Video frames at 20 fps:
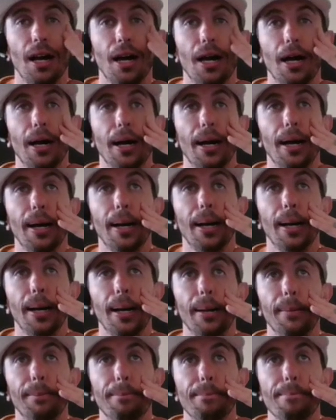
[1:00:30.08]

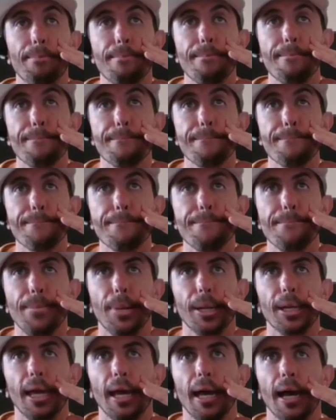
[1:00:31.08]
Um,
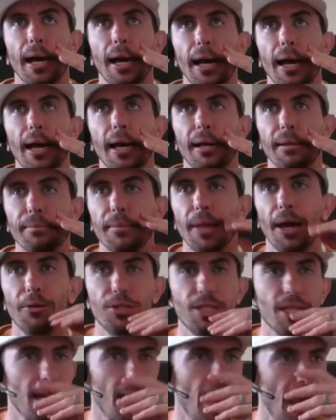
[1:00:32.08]
but yeah, I, I would
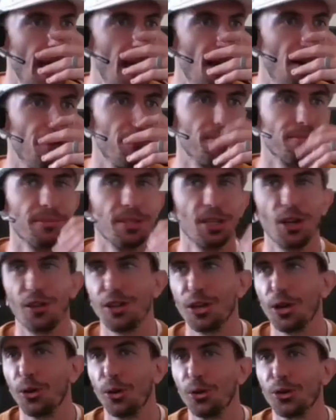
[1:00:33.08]
say now, you know,
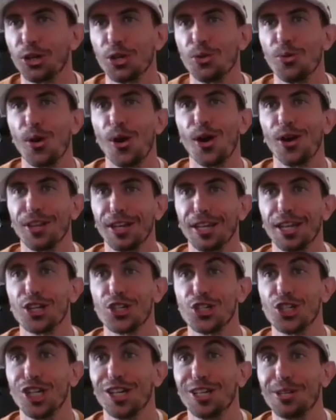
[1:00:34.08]
the older you are, the less
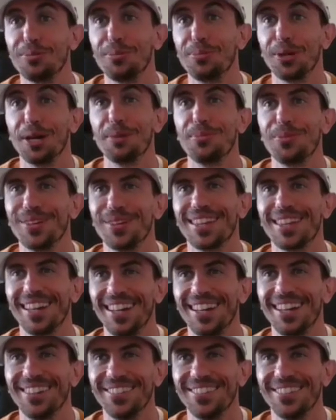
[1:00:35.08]
shit you put up with, kind